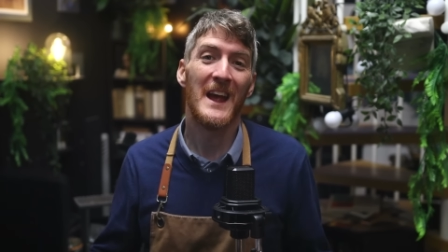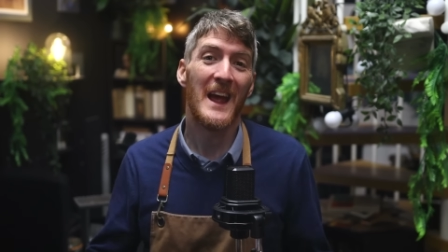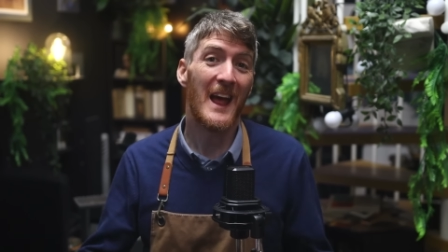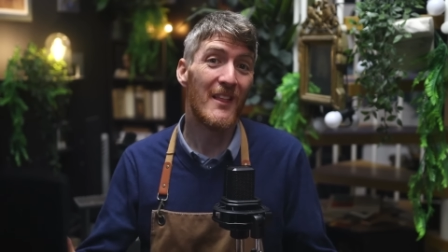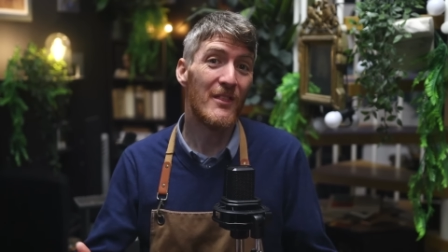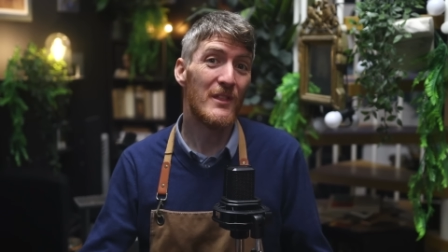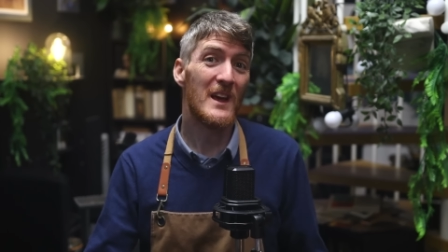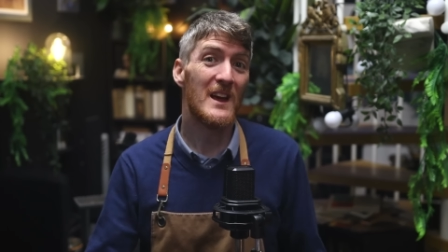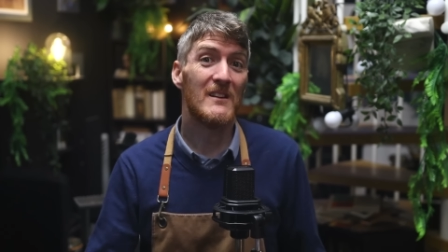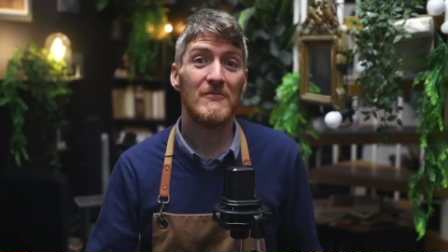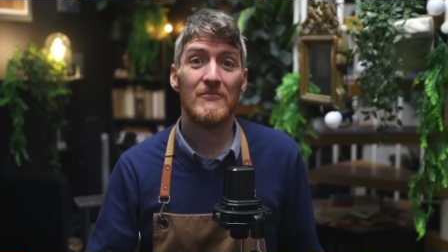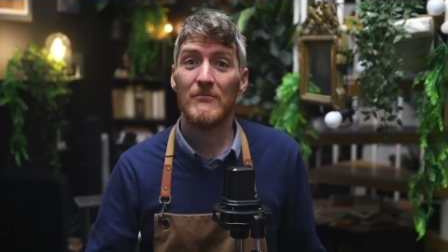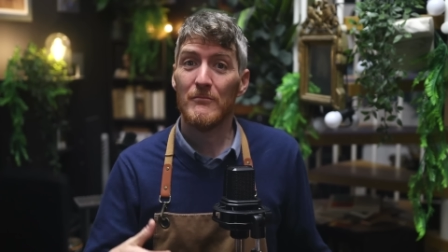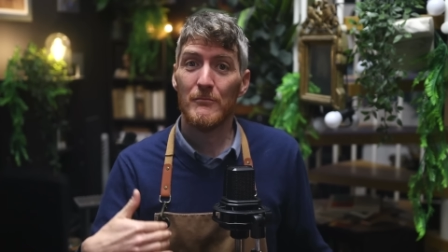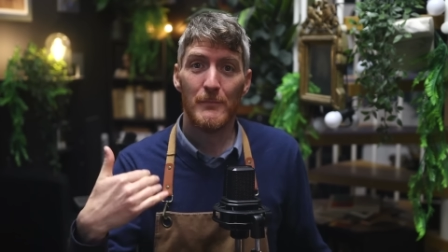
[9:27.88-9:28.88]
and
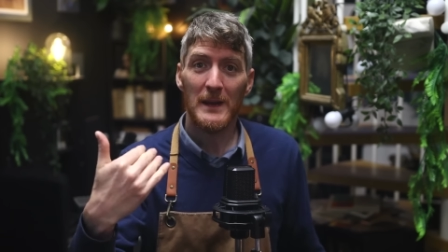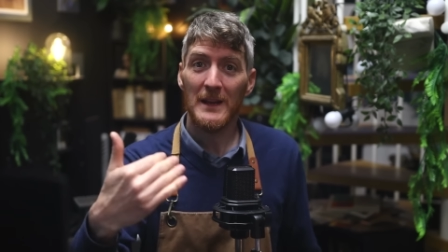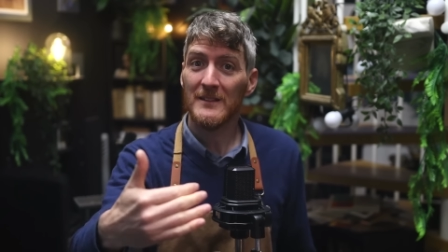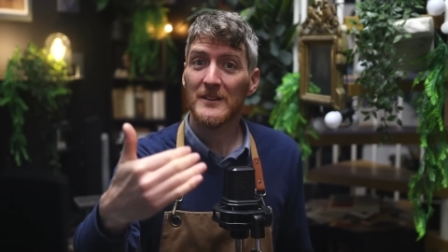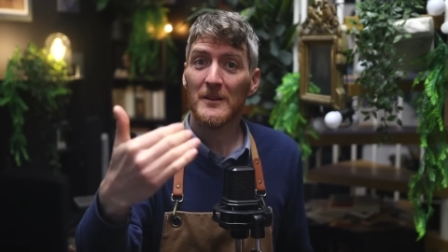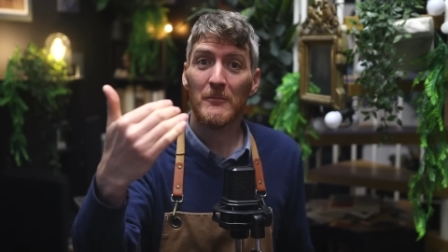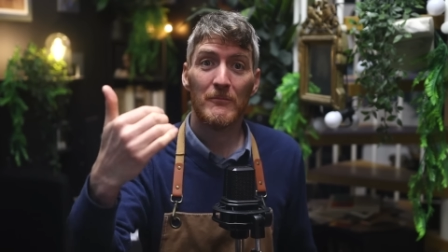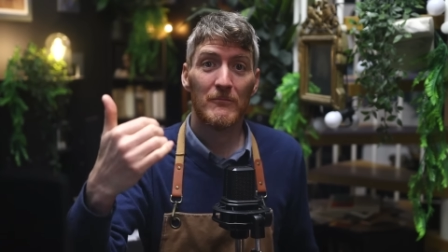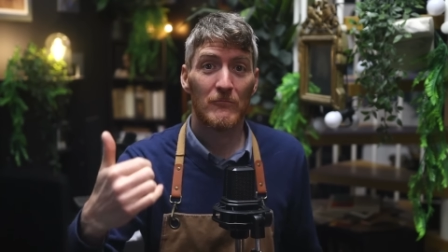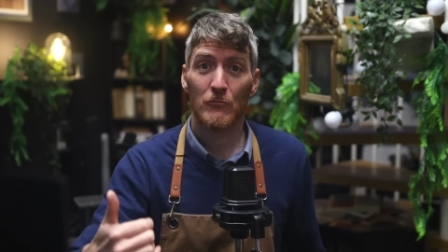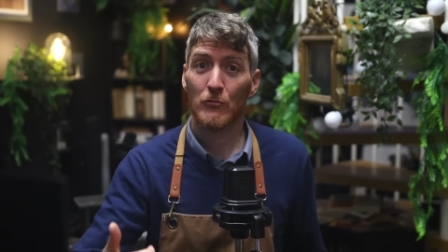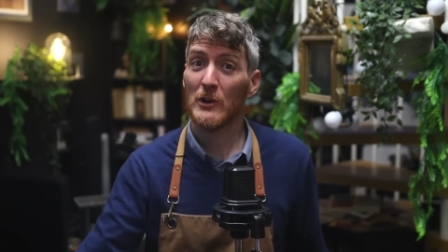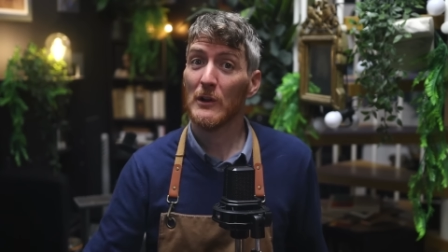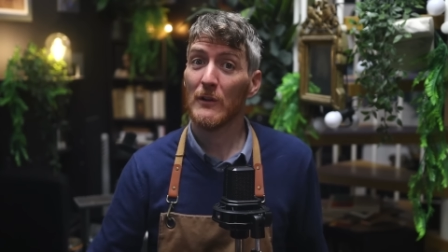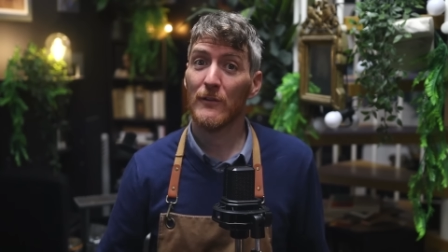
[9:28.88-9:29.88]
then paint some
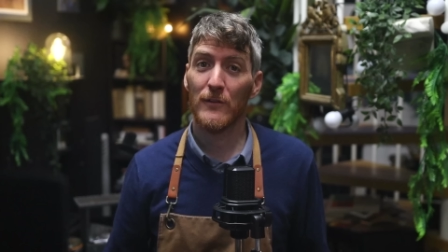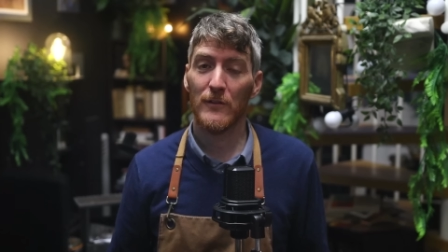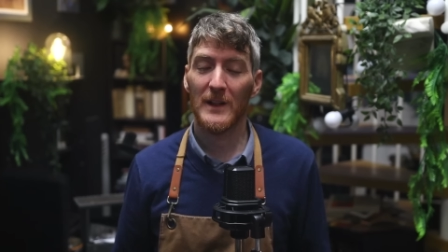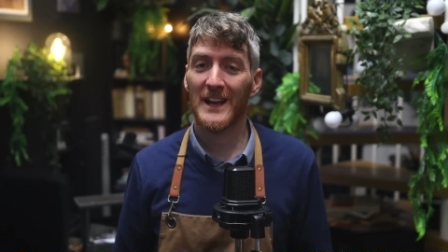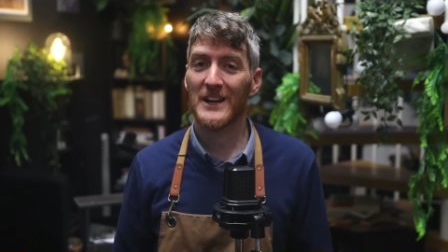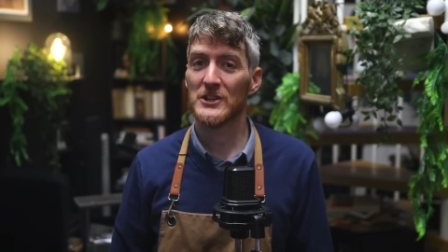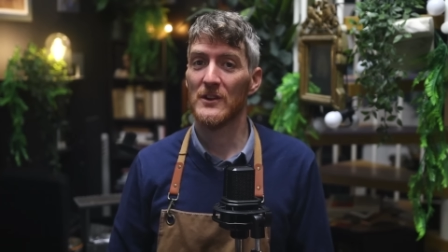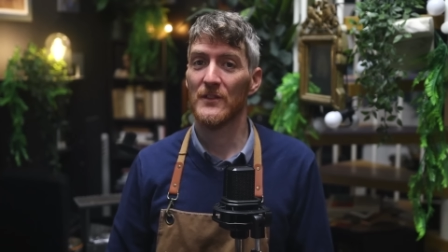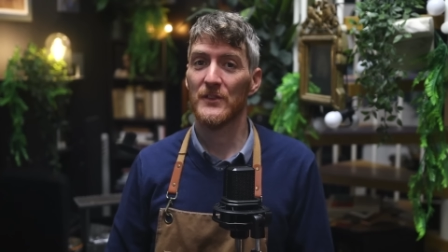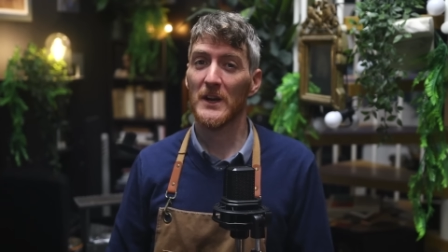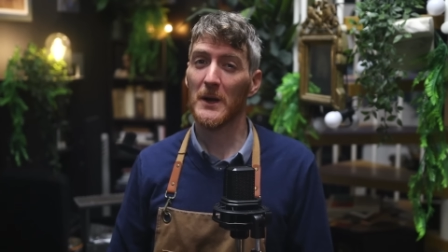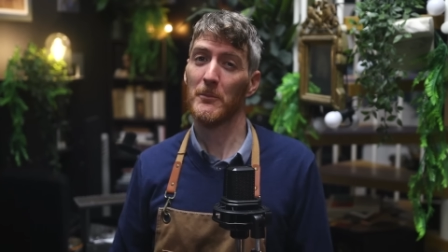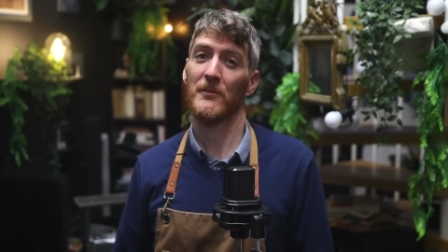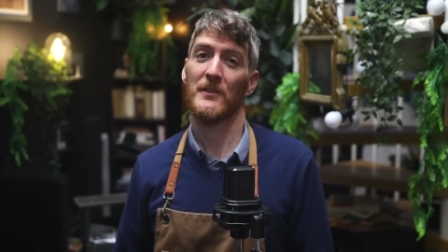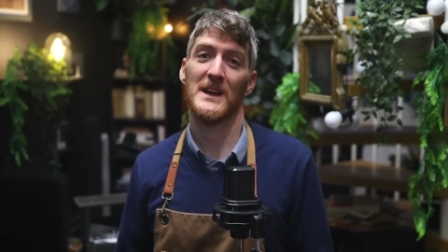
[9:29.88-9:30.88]
real flesh on
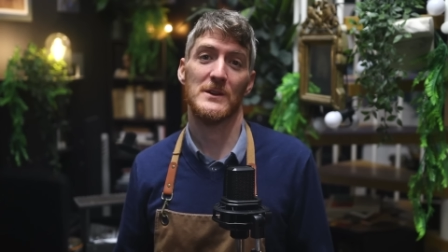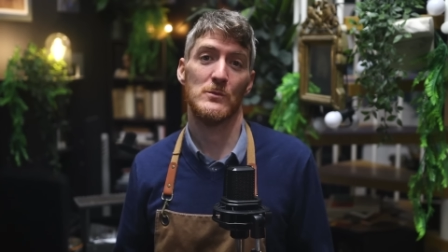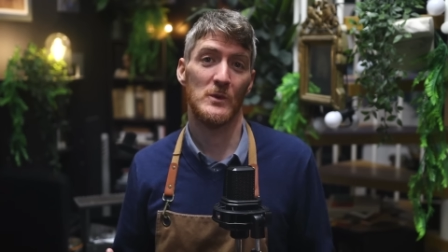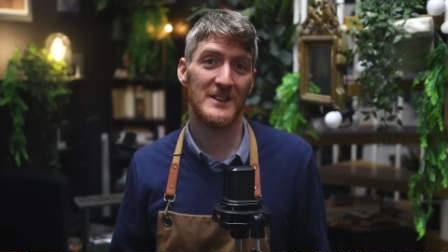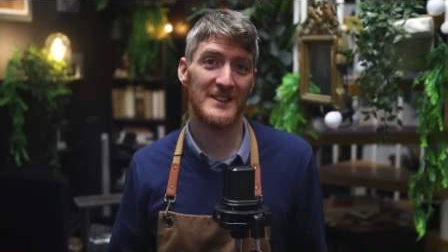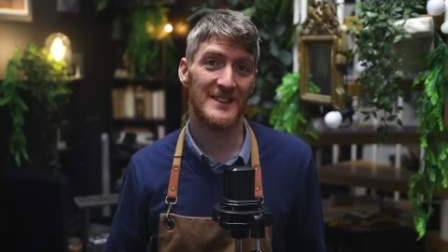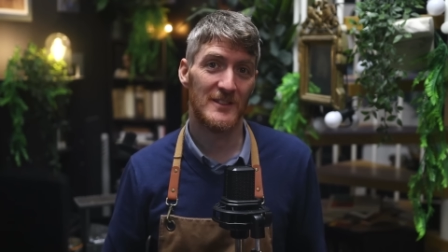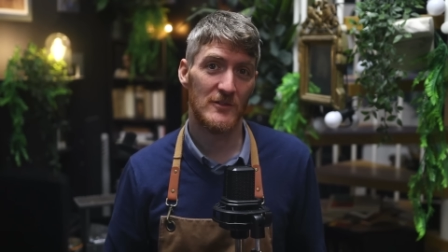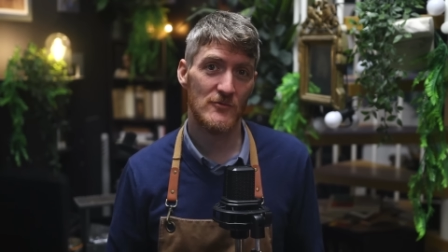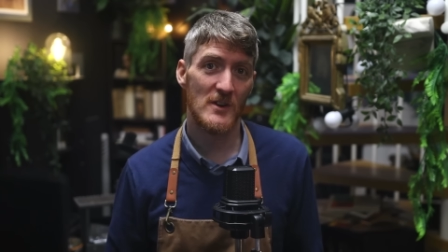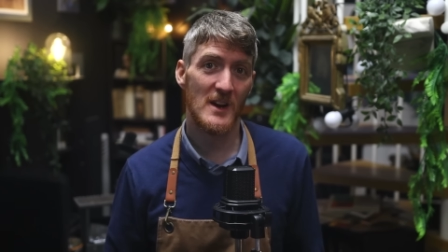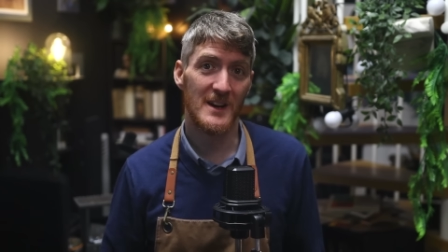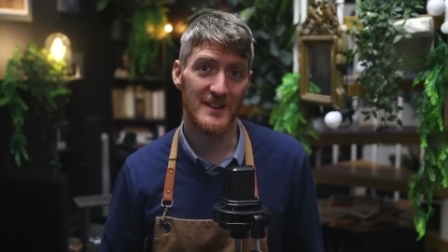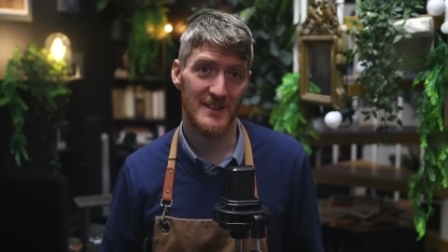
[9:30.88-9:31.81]
top of that once it's dry.